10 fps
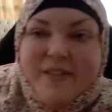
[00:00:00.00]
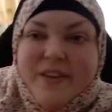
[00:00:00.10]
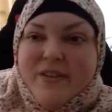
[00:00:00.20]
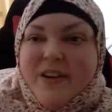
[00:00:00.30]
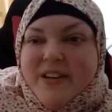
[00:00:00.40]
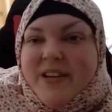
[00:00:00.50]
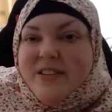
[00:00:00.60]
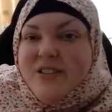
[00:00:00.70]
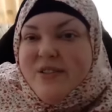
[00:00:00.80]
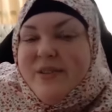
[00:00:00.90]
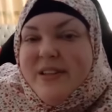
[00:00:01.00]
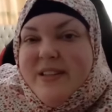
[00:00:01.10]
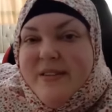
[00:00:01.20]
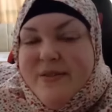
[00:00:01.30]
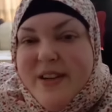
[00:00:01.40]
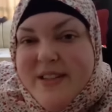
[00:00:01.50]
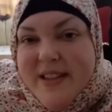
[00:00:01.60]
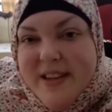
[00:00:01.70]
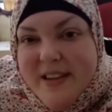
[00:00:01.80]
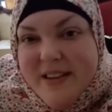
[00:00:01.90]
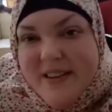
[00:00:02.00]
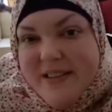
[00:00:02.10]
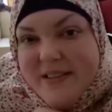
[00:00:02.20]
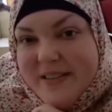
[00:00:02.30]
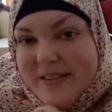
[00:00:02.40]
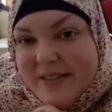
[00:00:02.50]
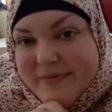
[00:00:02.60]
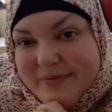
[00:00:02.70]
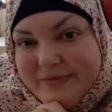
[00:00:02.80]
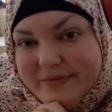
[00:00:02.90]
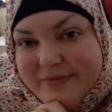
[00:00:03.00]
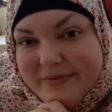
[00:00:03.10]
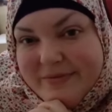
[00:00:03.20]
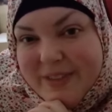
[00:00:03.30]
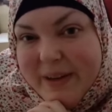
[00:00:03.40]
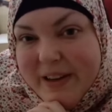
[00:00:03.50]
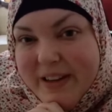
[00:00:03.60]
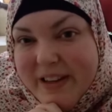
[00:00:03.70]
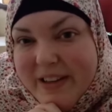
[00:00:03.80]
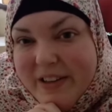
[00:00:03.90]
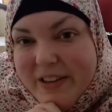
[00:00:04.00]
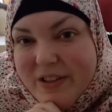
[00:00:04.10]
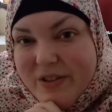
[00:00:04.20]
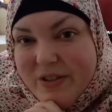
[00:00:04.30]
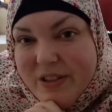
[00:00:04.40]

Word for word: the Quran in English too. It's translated. Yeah, we've got to get it under control.